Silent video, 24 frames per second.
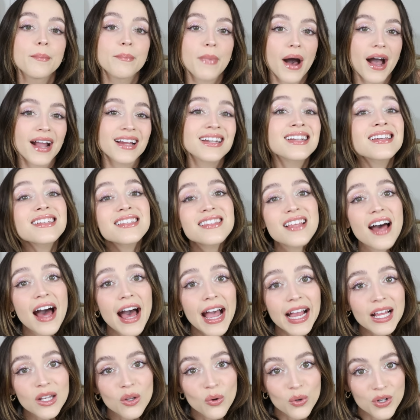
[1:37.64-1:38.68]
Mine is the
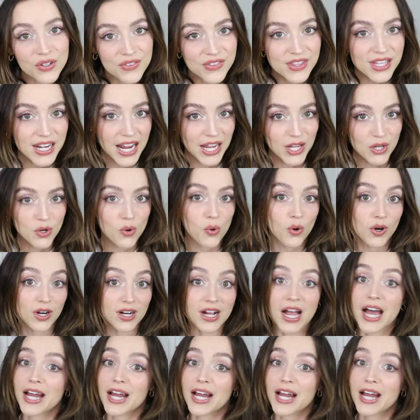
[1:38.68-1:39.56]
High Lord of the Night Court.